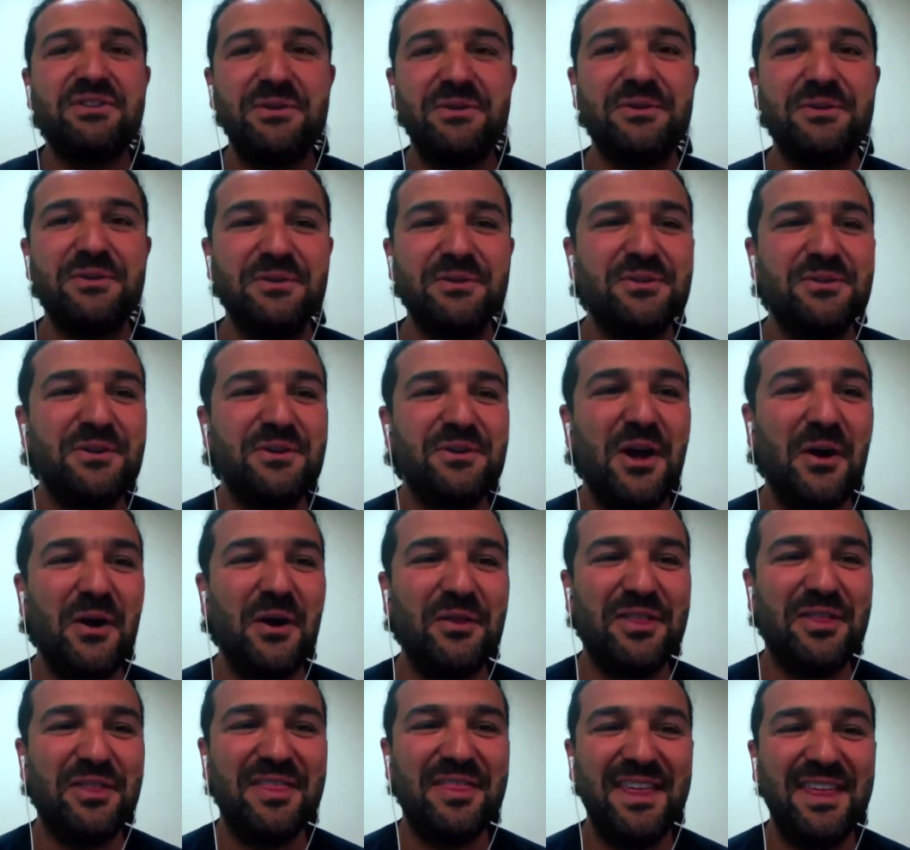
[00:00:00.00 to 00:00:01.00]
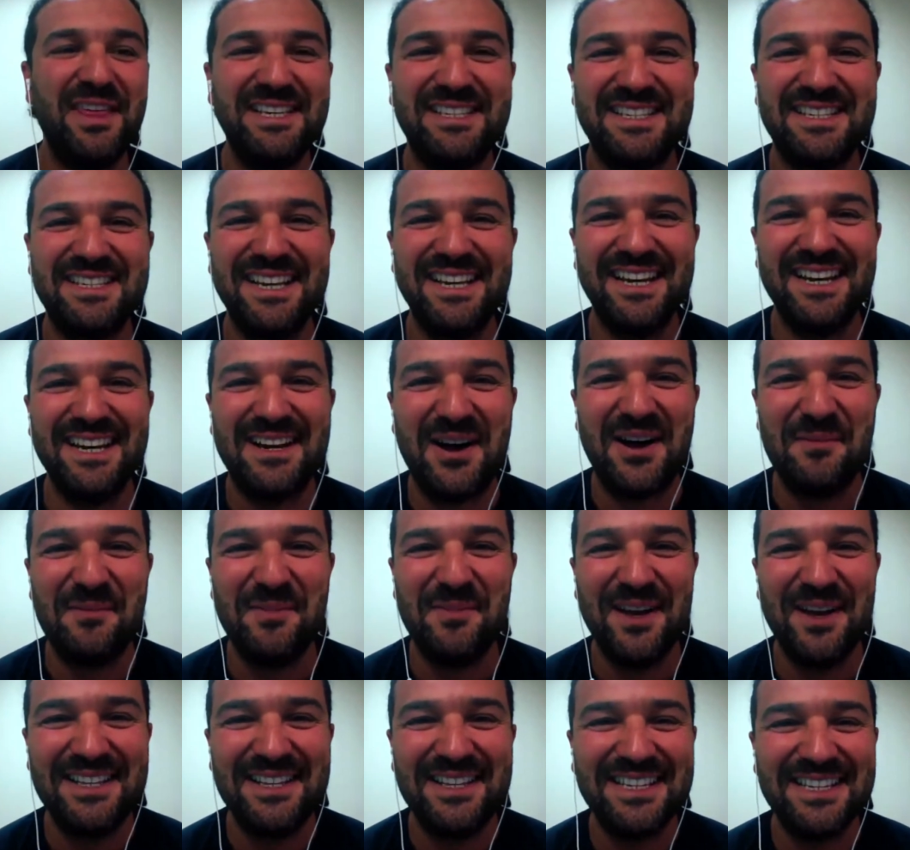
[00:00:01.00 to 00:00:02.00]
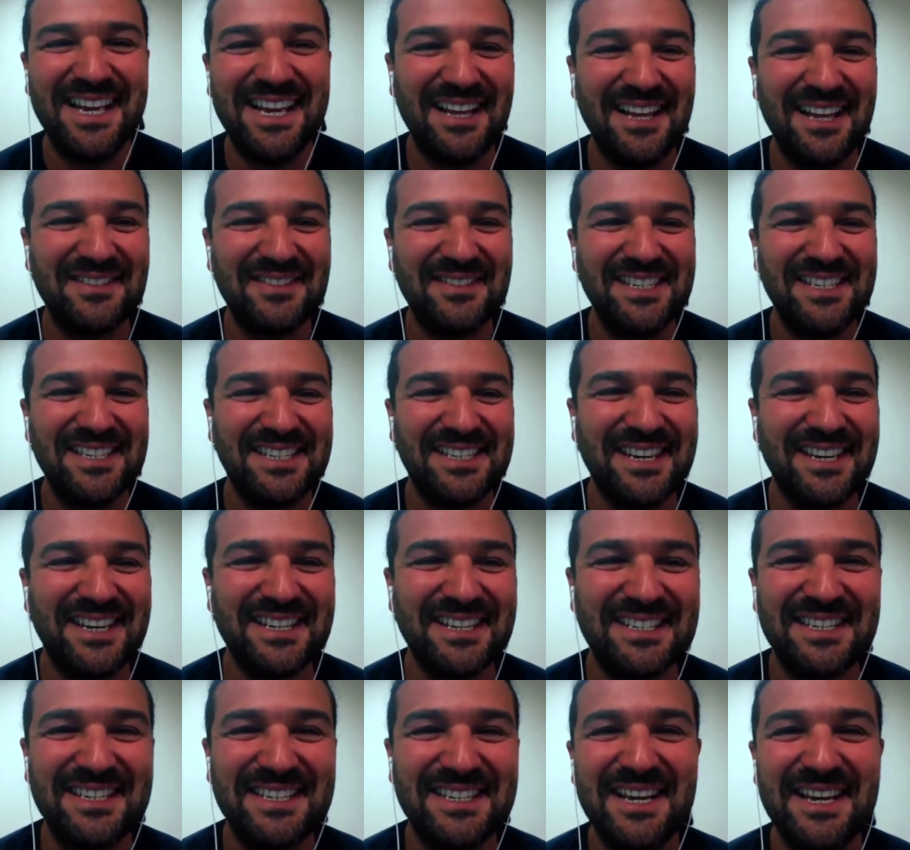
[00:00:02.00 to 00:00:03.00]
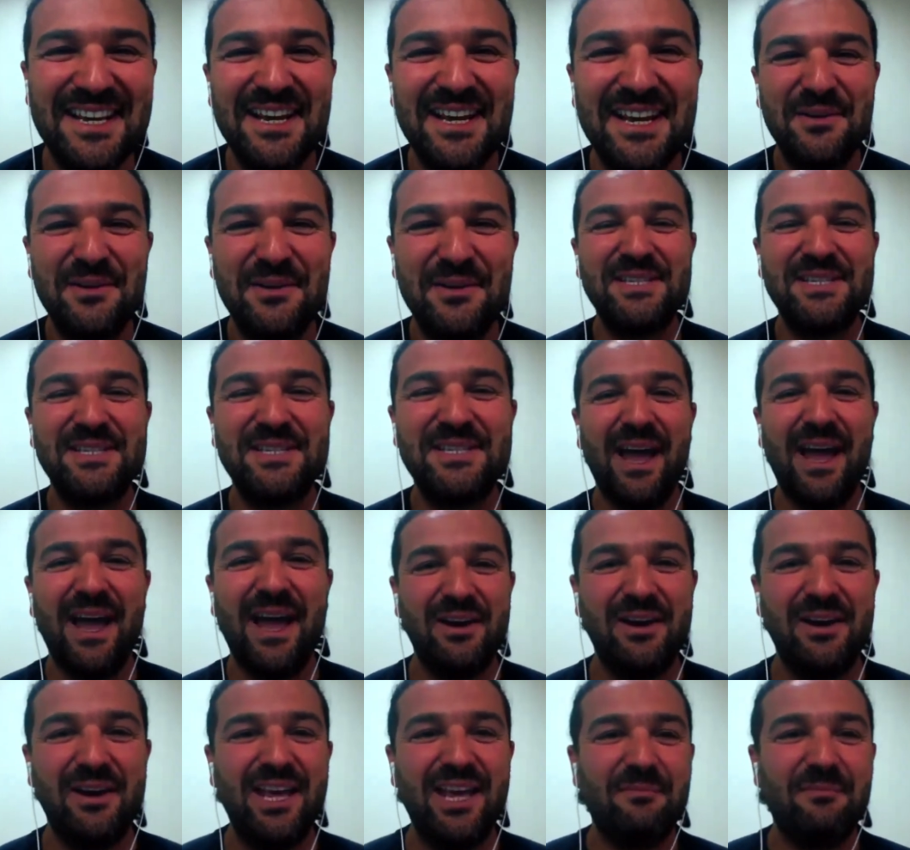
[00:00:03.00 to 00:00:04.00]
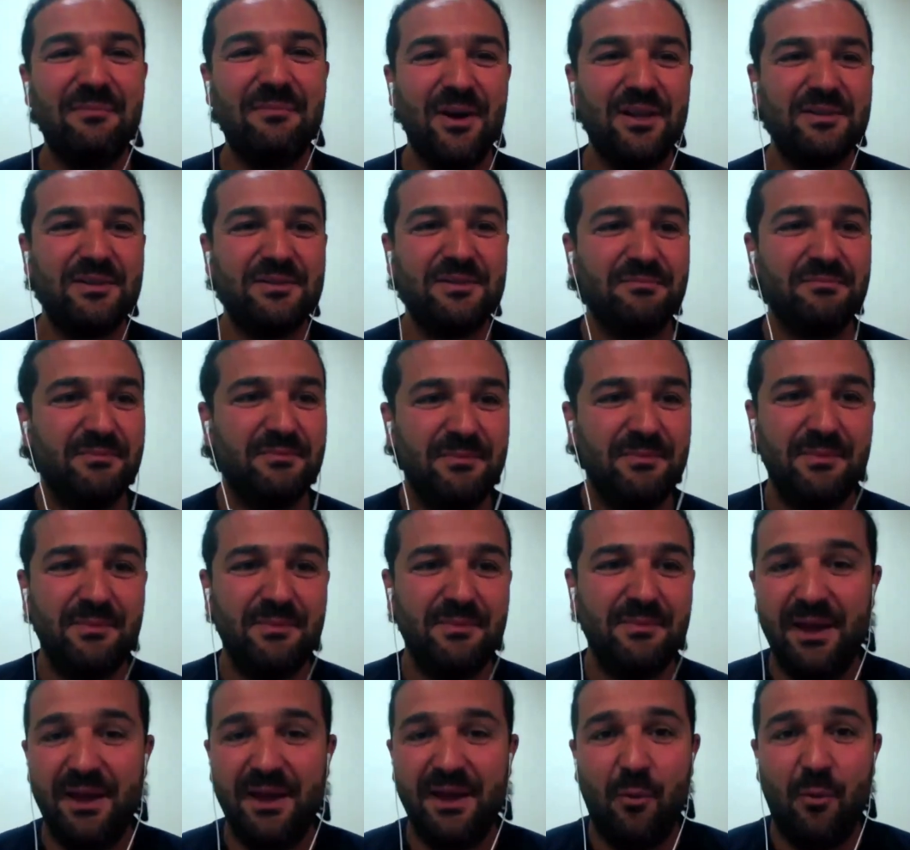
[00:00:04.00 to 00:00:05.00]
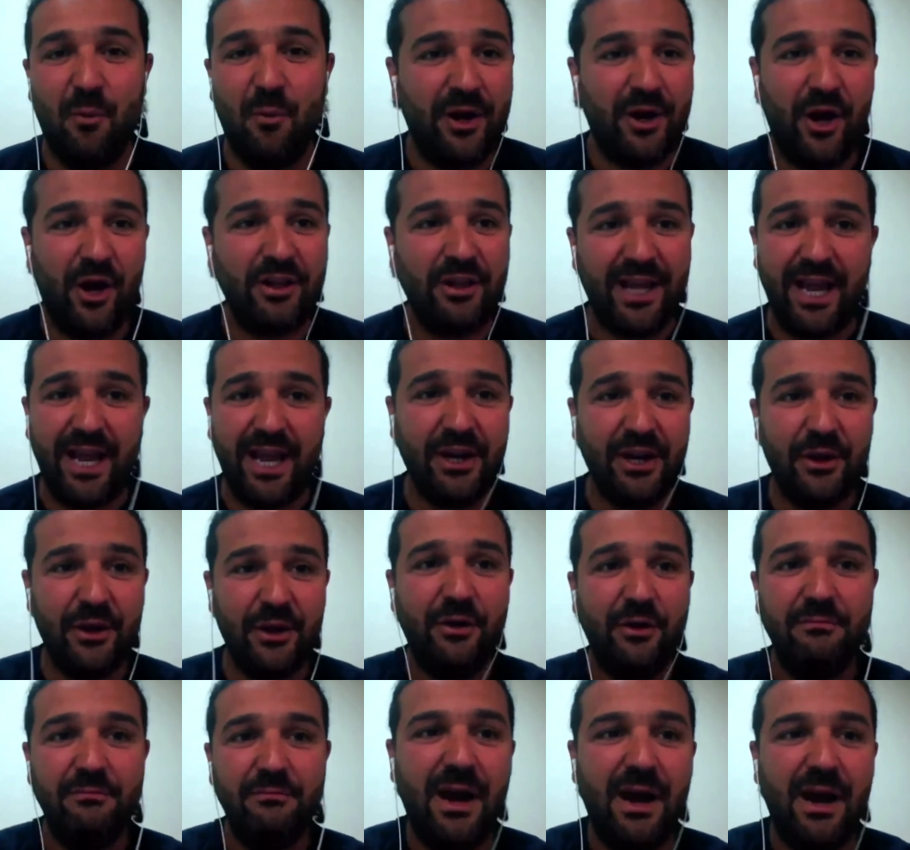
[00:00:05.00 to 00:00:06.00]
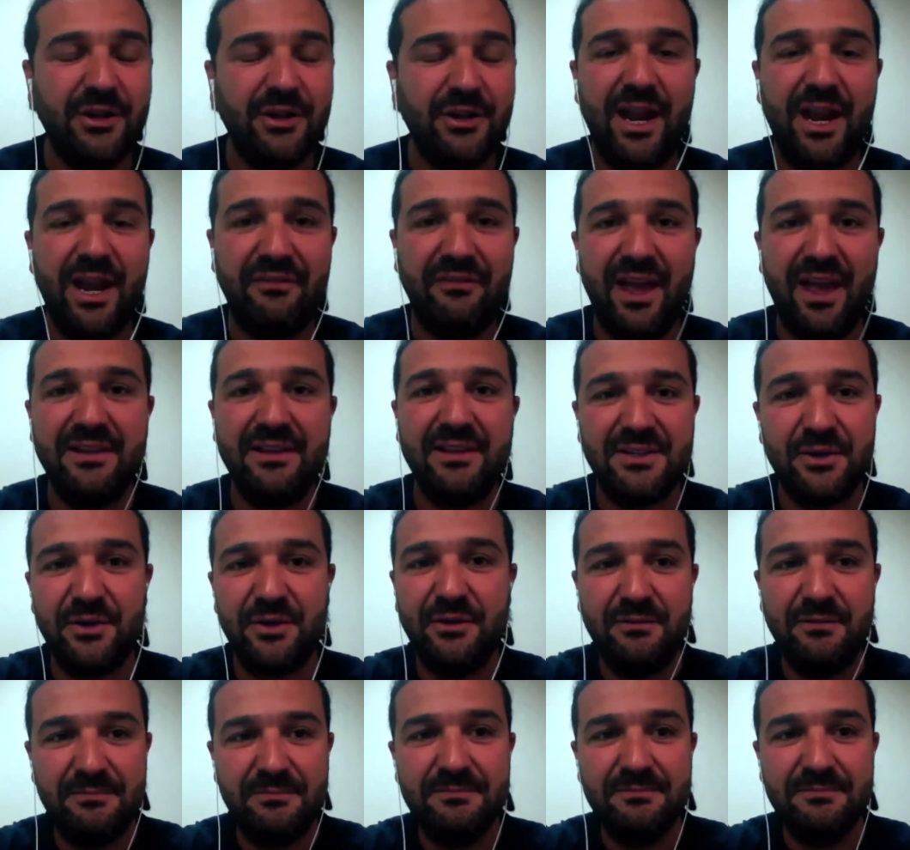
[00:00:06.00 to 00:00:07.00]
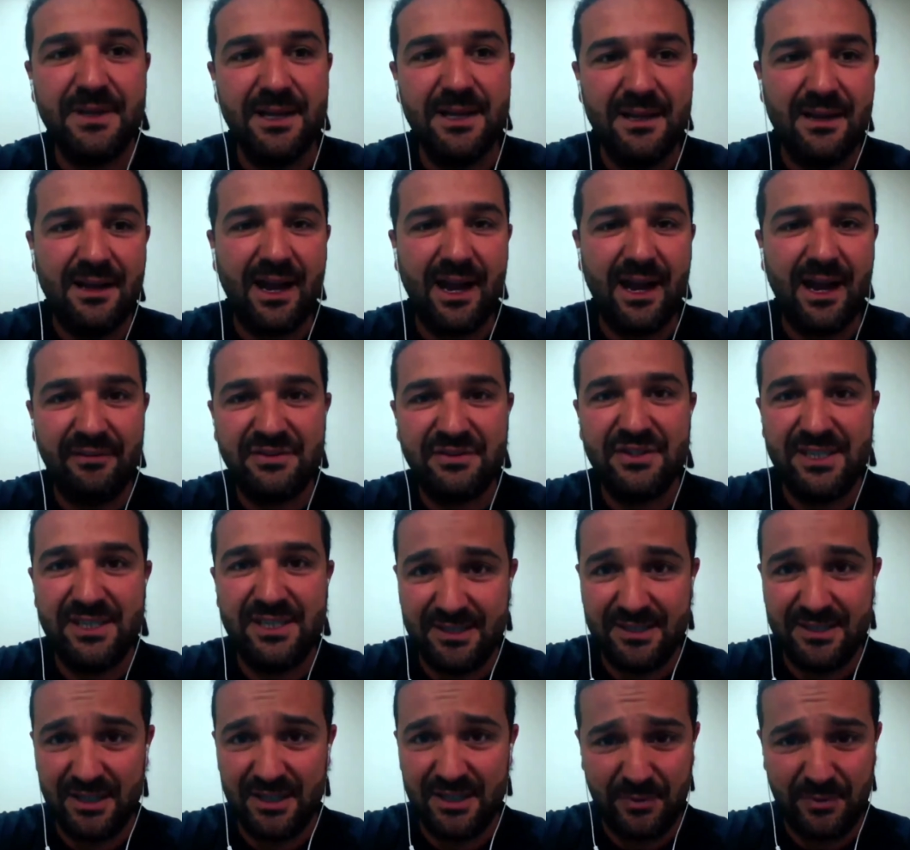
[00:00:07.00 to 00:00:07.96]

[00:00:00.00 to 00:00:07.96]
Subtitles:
have to note this comment and to discuss with my colleague. But yeah, why not? I don't know. I don't have the answer. Okay. I have to